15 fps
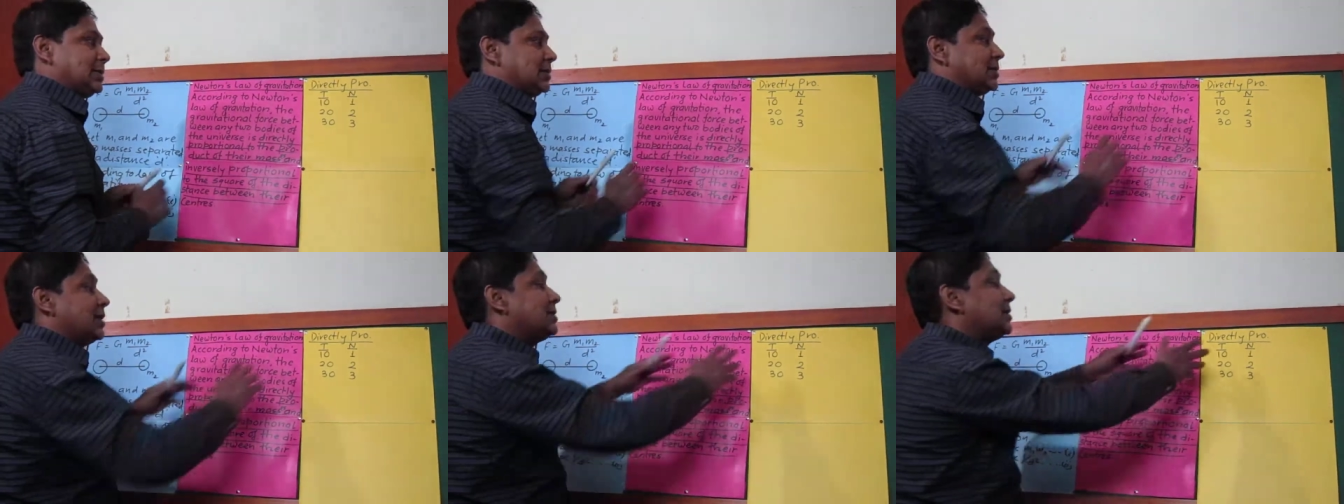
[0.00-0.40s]

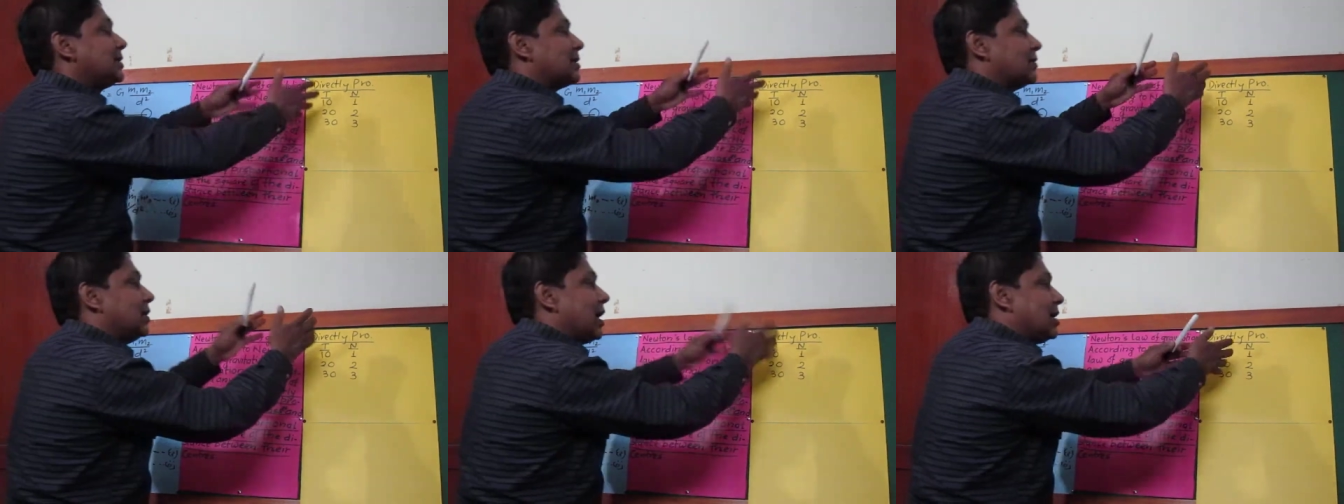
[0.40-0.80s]
Such a
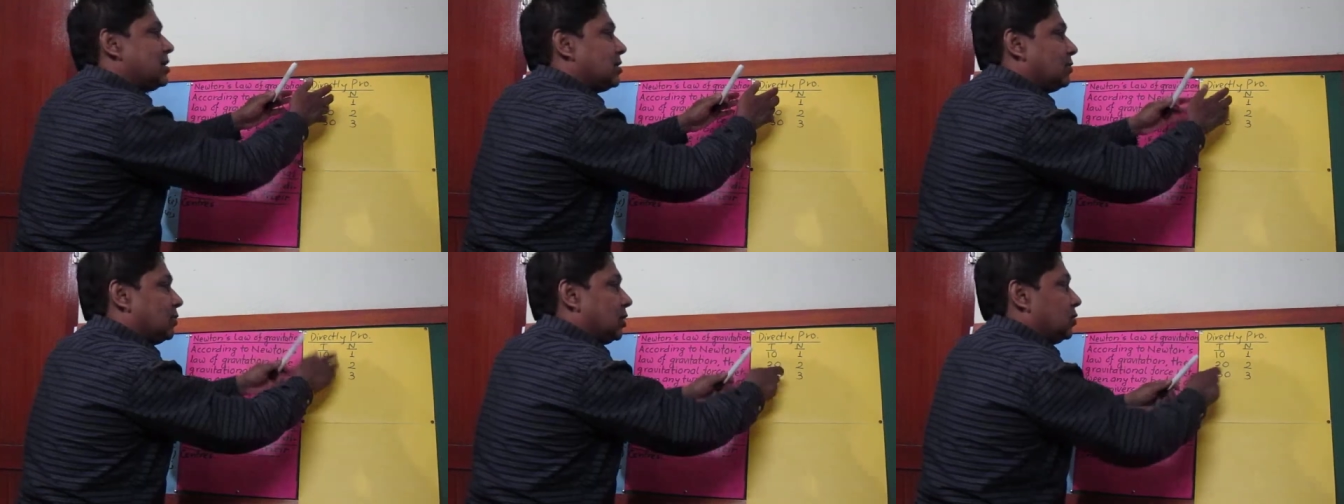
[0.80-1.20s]

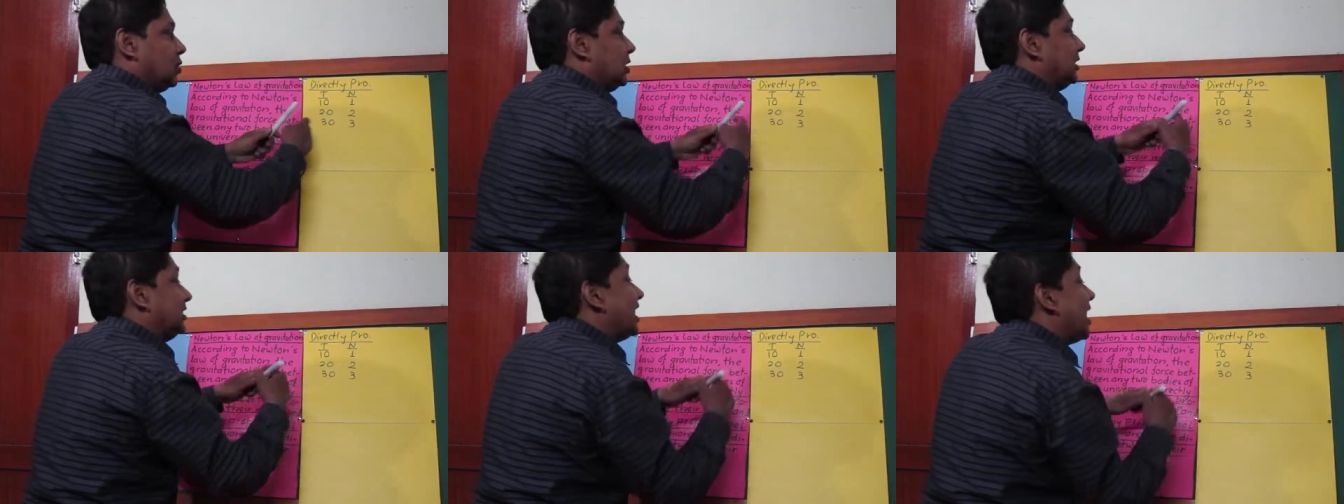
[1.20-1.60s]
relation
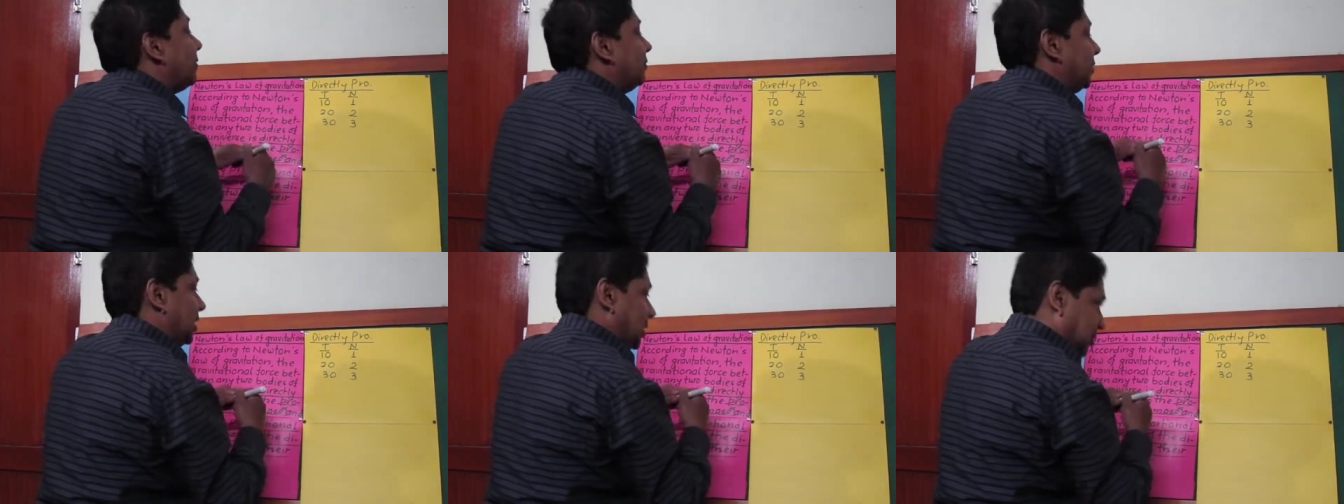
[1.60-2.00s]
between
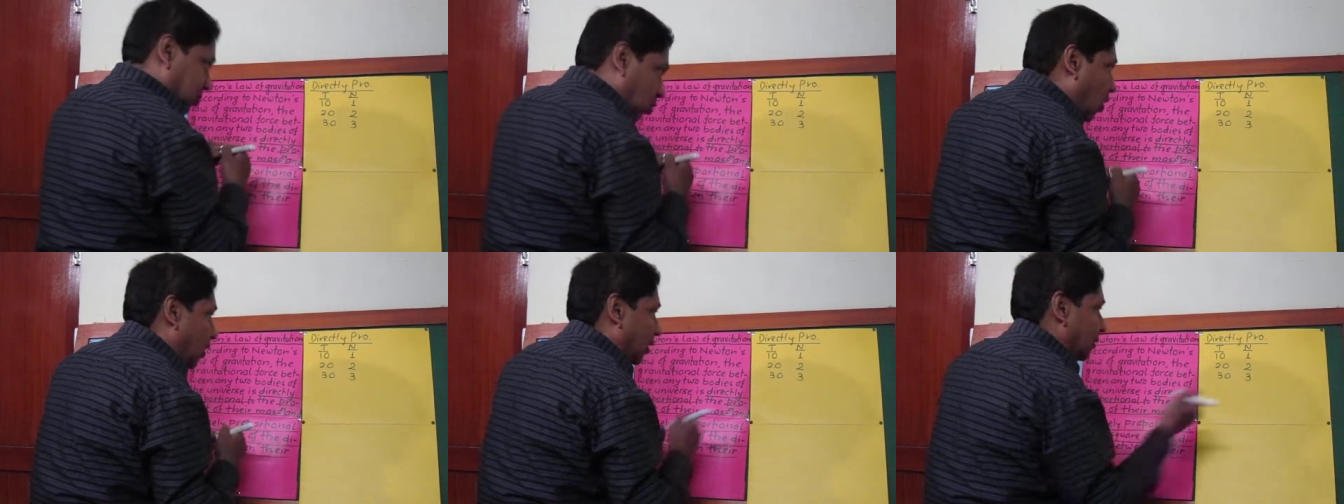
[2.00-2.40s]
them is
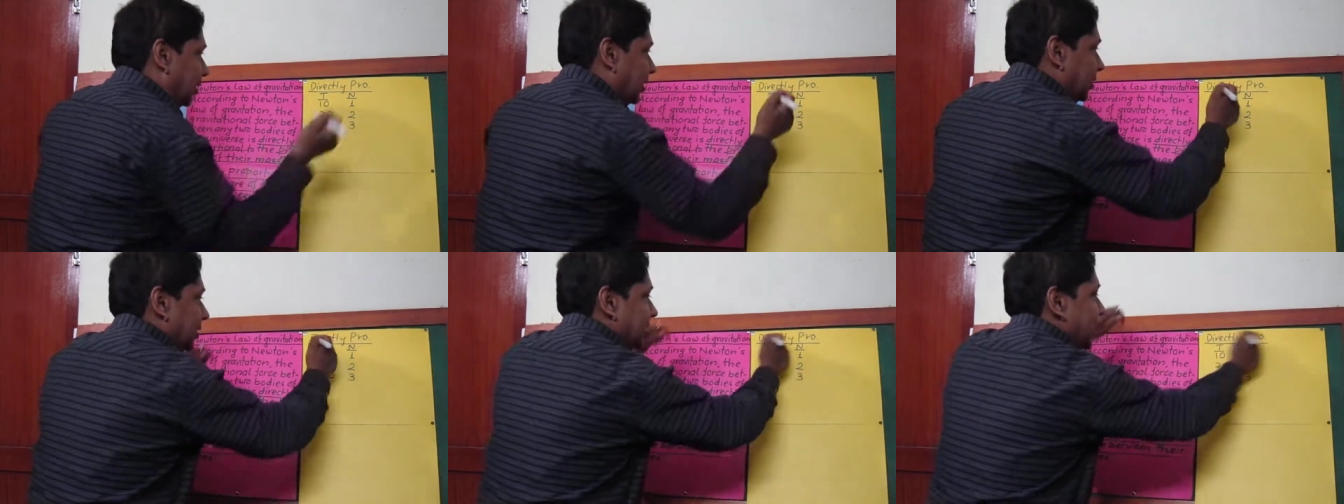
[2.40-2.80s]
called
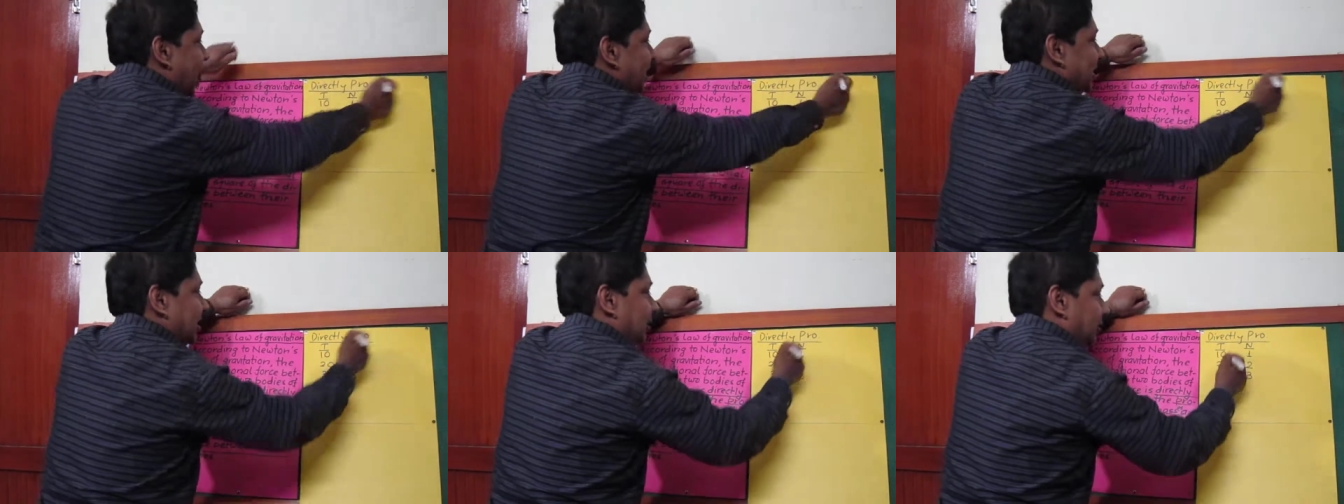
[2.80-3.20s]

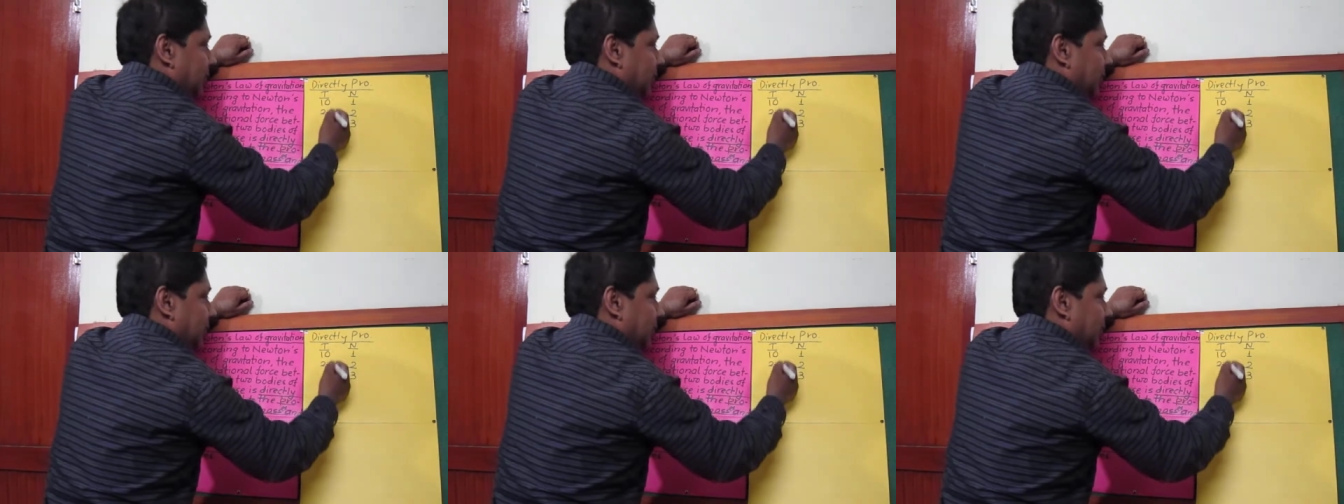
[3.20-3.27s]
directly